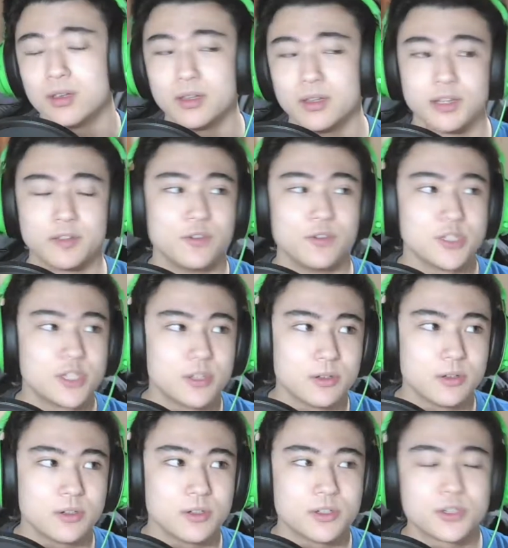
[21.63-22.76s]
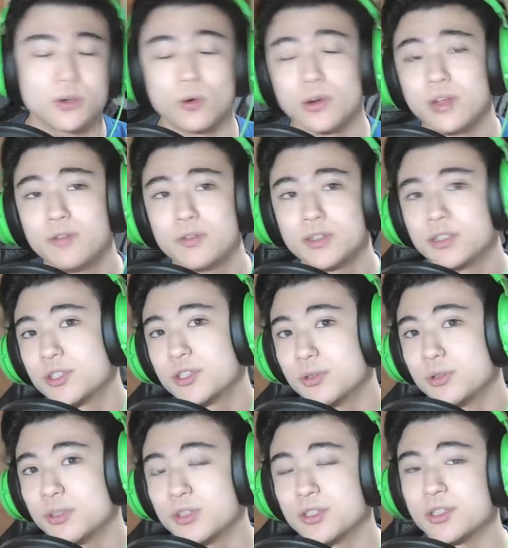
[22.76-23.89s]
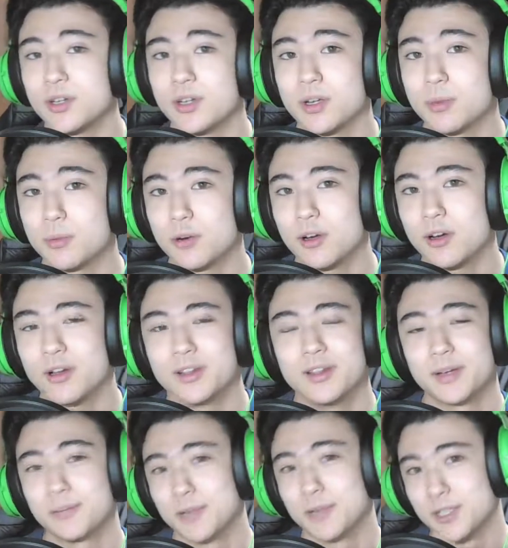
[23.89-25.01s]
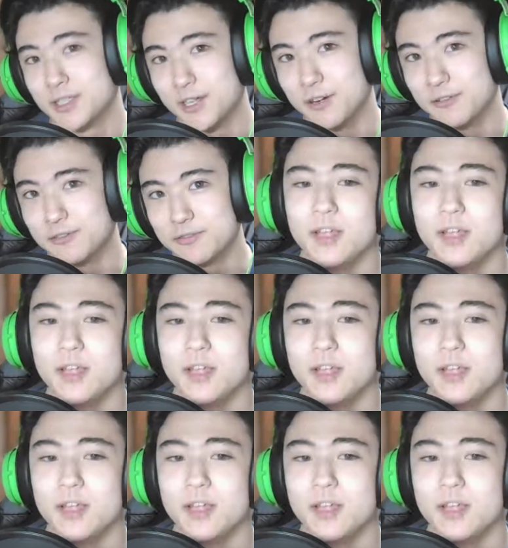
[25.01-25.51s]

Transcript: like visitors, or even students studying abroad like myself.